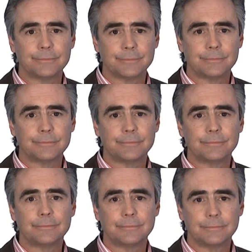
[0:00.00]

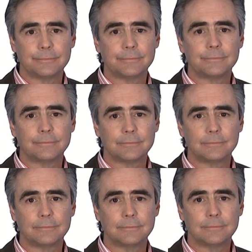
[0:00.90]

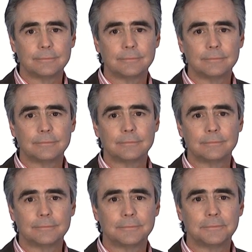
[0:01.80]

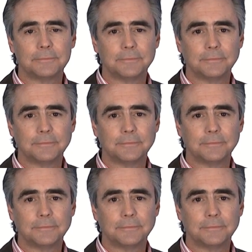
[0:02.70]
[no speech]